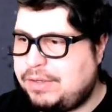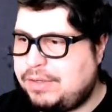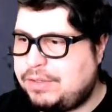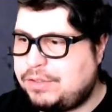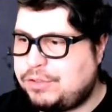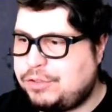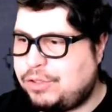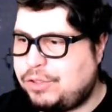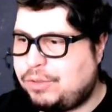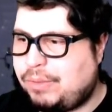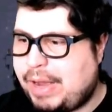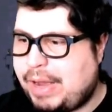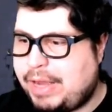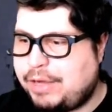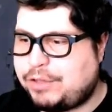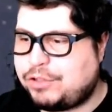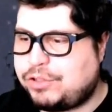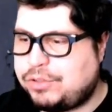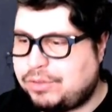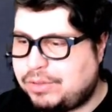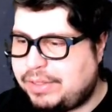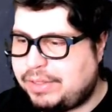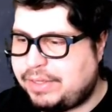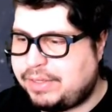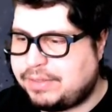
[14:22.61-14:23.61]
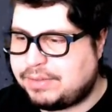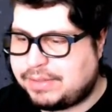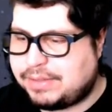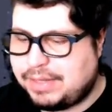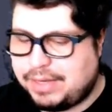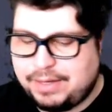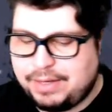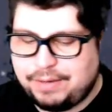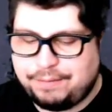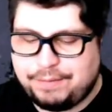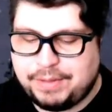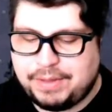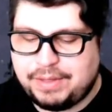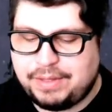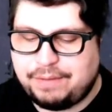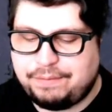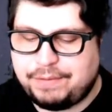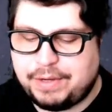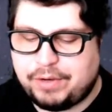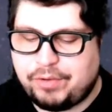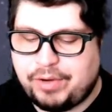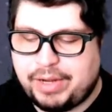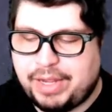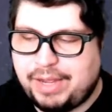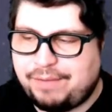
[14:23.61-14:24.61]
So actually, it's kind of in the
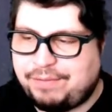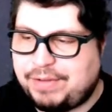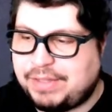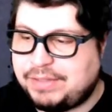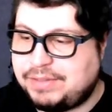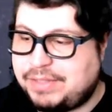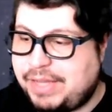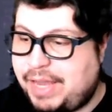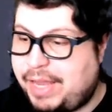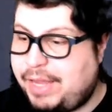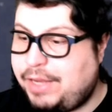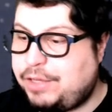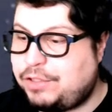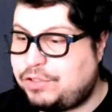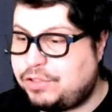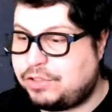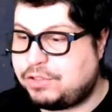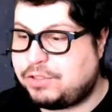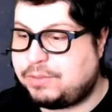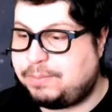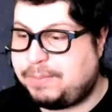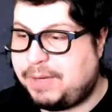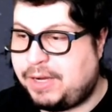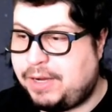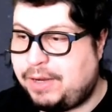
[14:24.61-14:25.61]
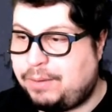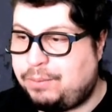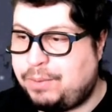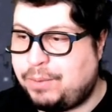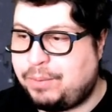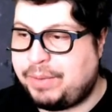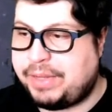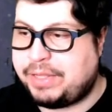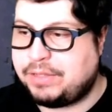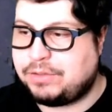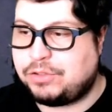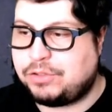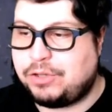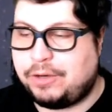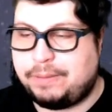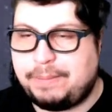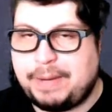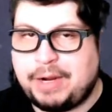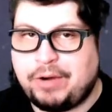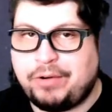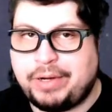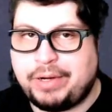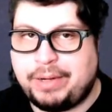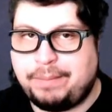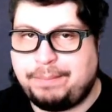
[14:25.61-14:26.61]
very advantageous spot where we can start
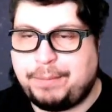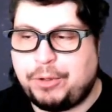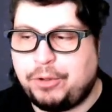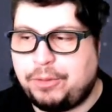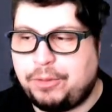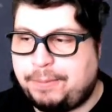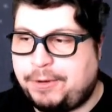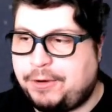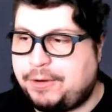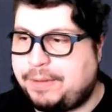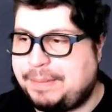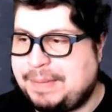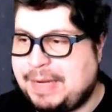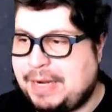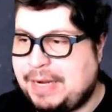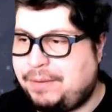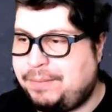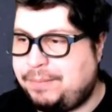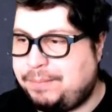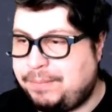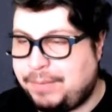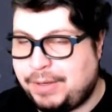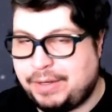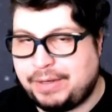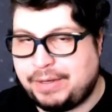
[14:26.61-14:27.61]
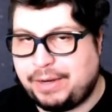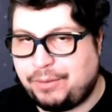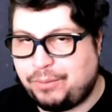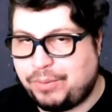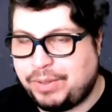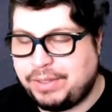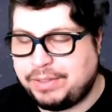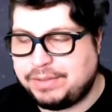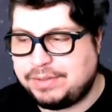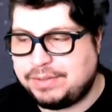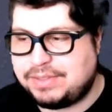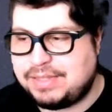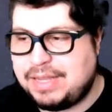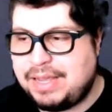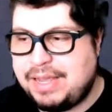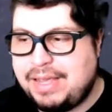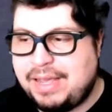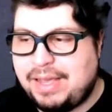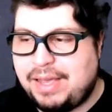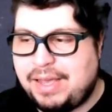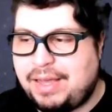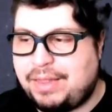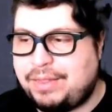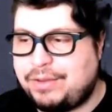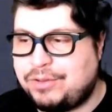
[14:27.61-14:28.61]
powering up both Pokemon at once.
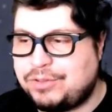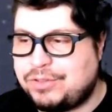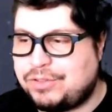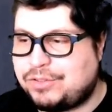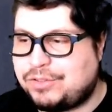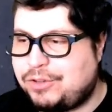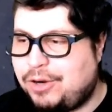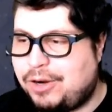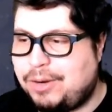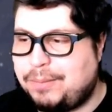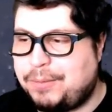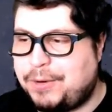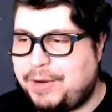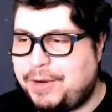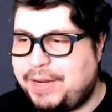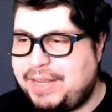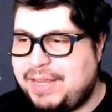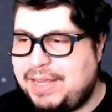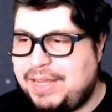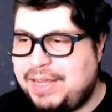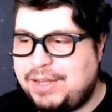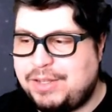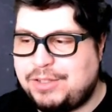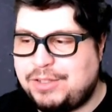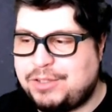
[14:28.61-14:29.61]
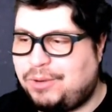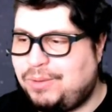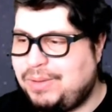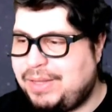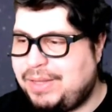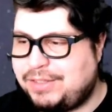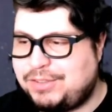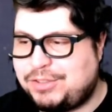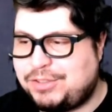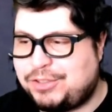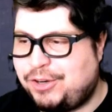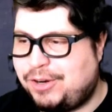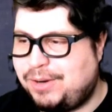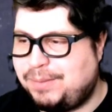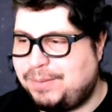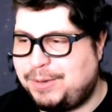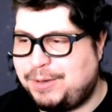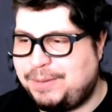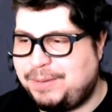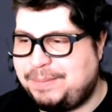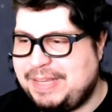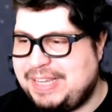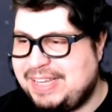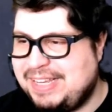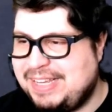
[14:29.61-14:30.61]
And there's a Skarmory. Don't like
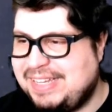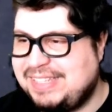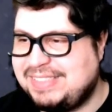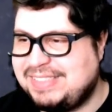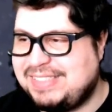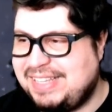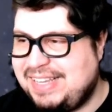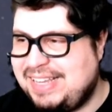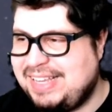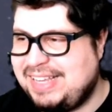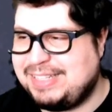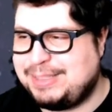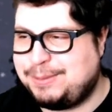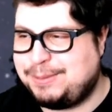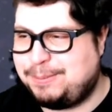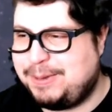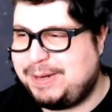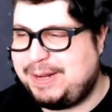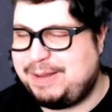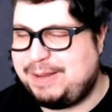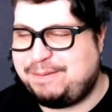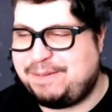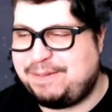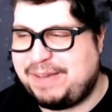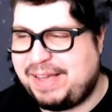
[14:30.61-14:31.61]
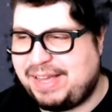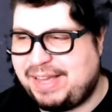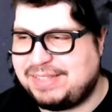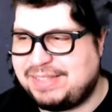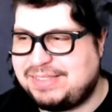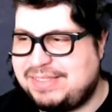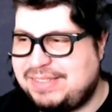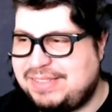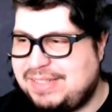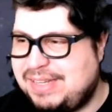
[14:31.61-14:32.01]
Skarmory because it hits pretty fast.